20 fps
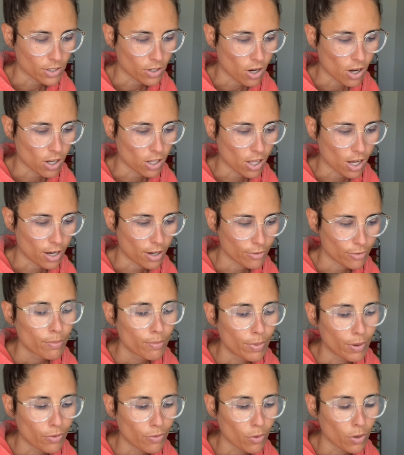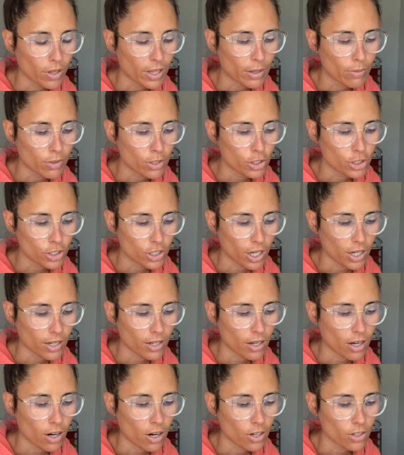call off before they would
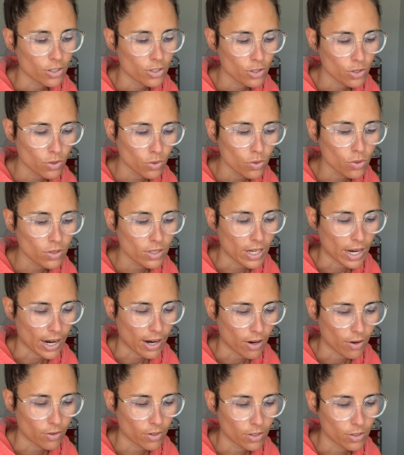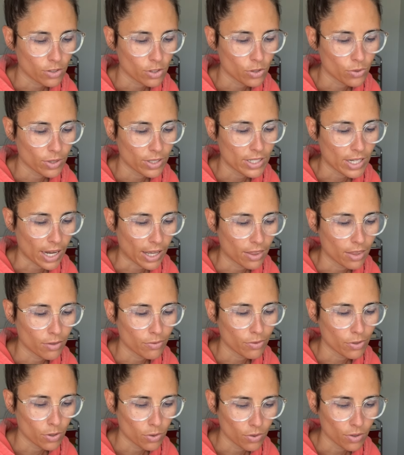shut our school down to attend the
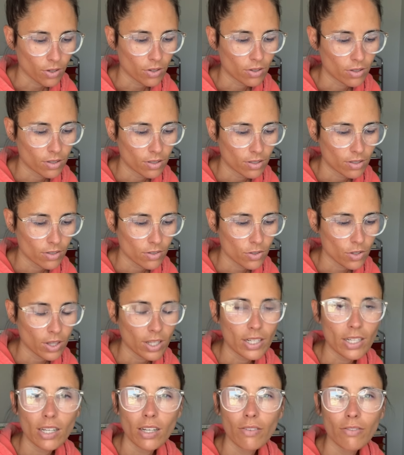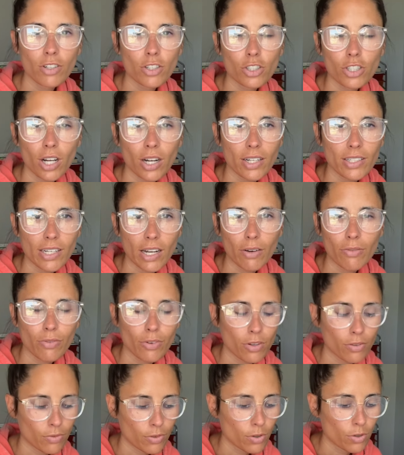funeral. So they didn't even shut it down for
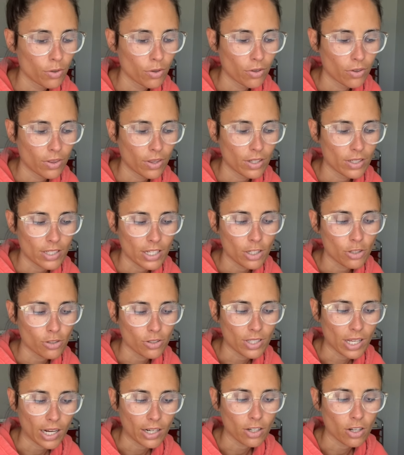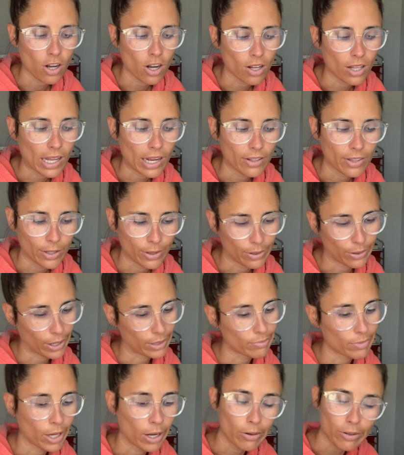the funeral. The teachers had to call out and then they're
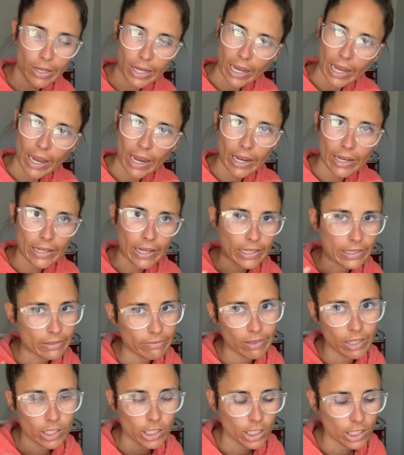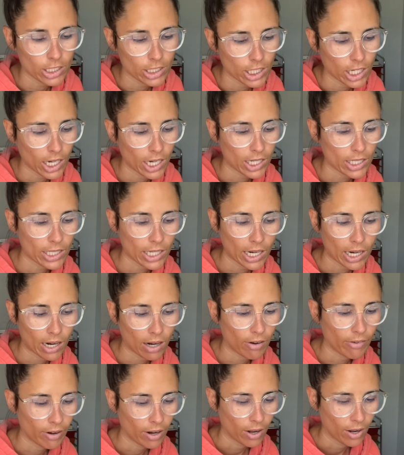like, "Okay, I guess we should shut it
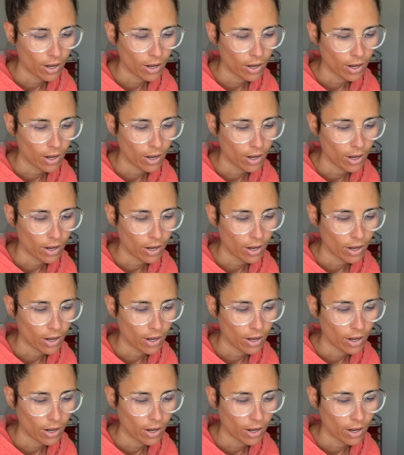down."